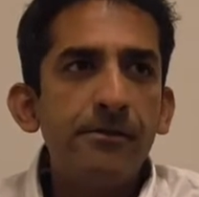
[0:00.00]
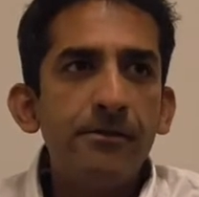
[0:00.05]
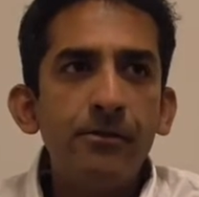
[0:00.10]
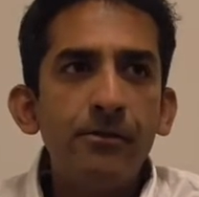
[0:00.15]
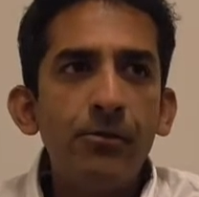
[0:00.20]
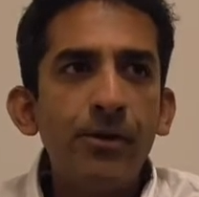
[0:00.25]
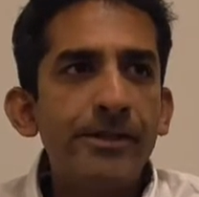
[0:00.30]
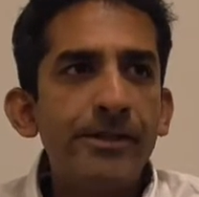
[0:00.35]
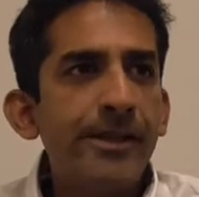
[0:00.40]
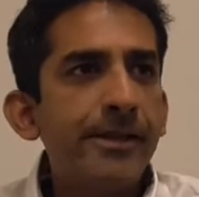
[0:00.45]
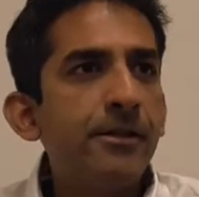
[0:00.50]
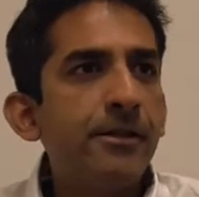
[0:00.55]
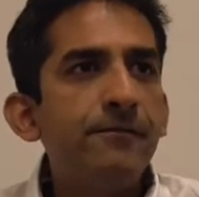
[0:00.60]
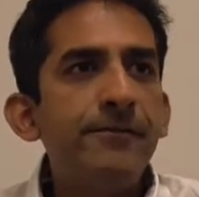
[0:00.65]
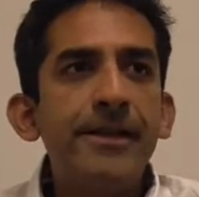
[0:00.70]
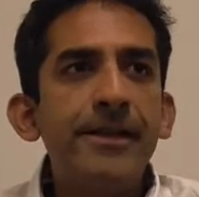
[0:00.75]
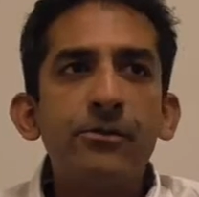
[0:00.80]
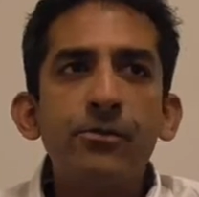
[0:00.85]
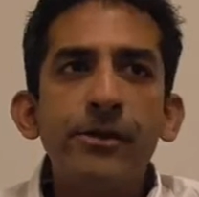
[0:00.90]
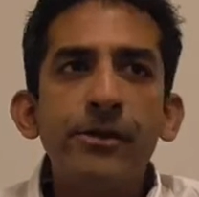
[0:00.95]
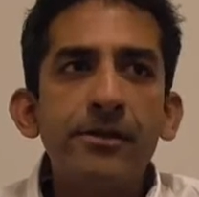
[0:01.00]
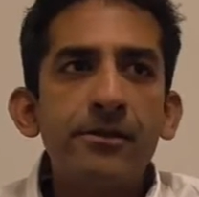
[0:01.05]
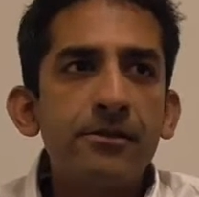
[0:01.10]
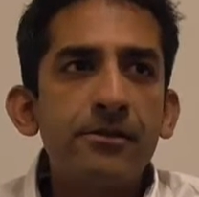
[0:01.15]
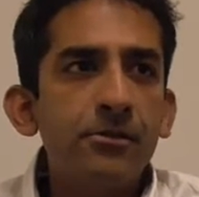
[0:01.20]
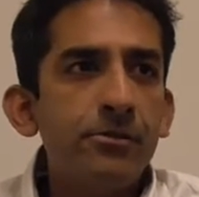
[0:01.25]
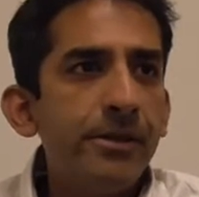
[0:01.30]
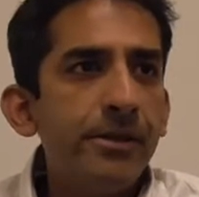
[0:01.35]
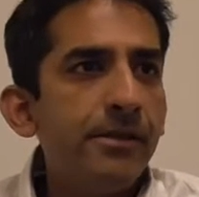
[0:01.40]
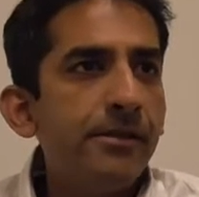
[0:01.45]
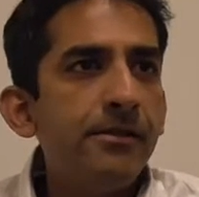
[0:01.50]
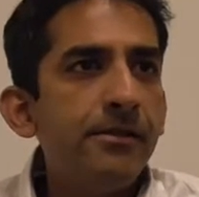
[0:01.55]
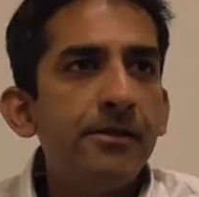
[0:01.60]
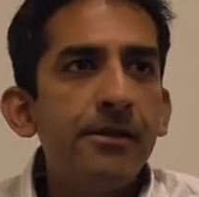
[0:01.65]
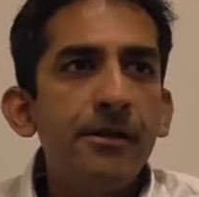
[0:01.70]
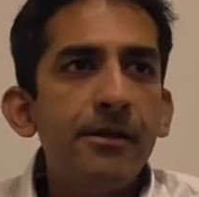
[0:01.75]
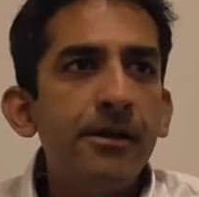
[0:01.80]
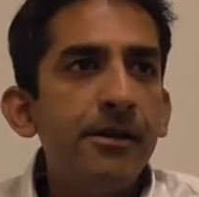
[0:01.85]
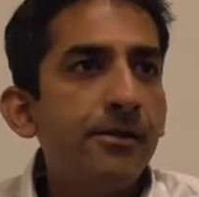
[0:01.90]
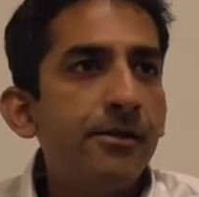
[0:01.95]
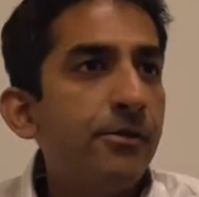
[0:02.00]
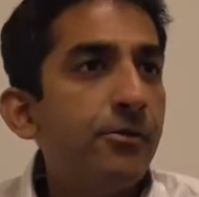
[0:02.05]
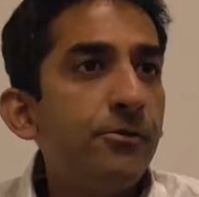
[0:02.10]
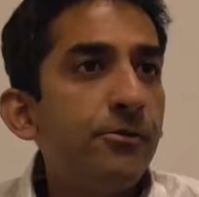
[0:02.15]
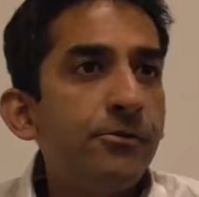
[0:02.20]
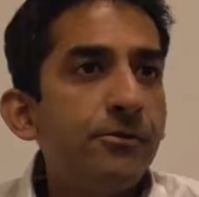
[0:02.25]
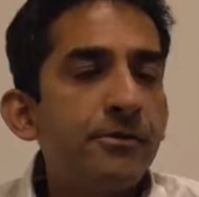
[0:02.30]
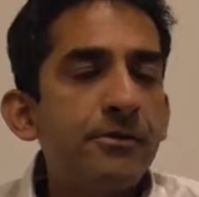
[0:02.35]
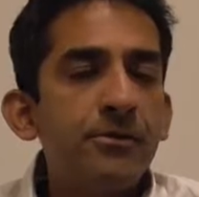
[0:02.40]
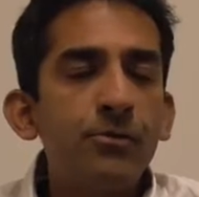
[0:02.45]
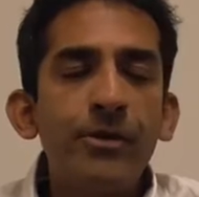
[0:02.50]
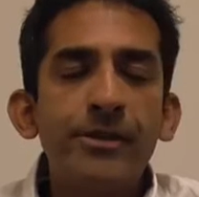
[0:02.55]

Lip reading: What kind of networks do we use?